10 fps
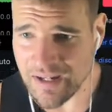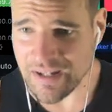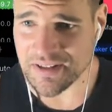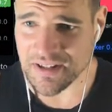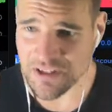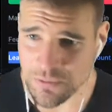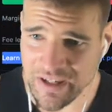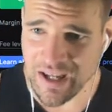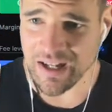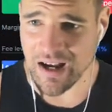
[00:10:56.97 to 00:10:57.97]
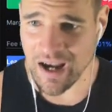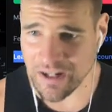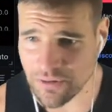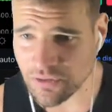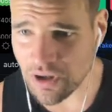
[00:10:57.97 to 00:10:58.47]
He says, we getting
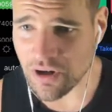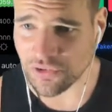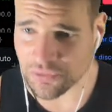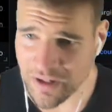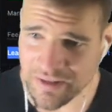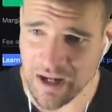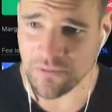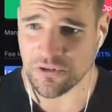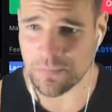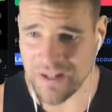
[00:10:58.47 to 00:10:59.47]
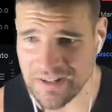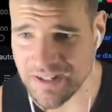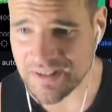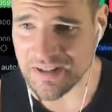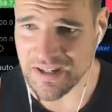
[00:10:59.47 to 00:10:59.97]
iron longs right now for
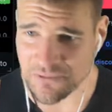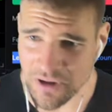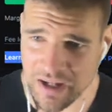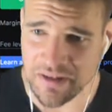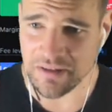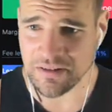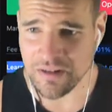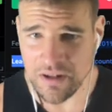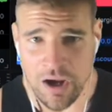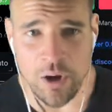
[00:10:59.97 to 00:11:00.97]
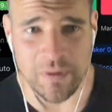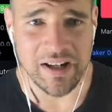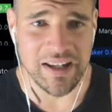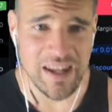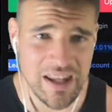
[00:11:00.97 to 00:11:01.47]
BTC, right? Oh, we're
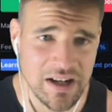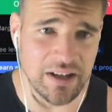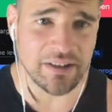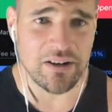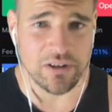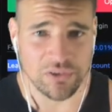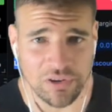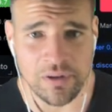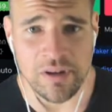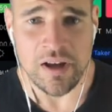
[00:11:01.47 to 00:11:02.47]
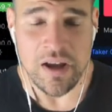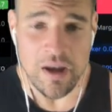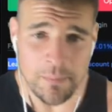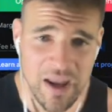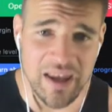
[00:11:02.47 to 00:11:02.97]
getting in on longs.
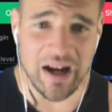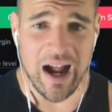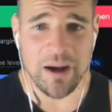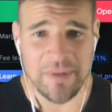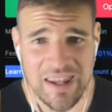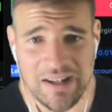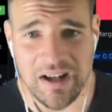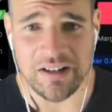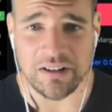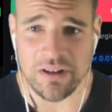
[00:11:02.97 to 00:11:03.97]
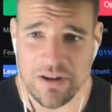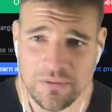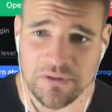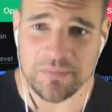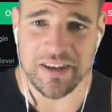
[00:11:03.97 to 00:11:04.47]
Man, I'm in on a
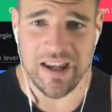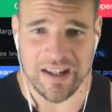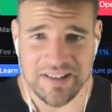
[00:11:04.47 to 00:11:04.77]
long from the